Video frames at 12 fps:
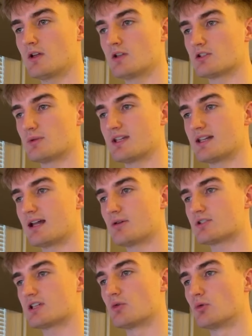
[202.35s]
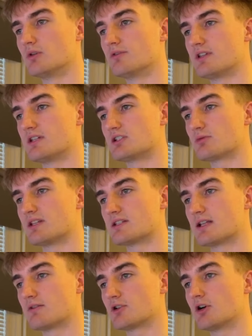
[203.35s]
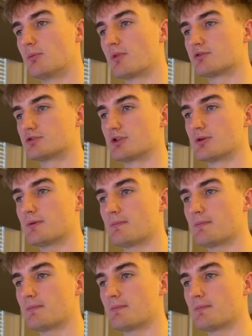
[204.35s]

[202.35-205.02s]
So we can now see all of these tweets that have come through.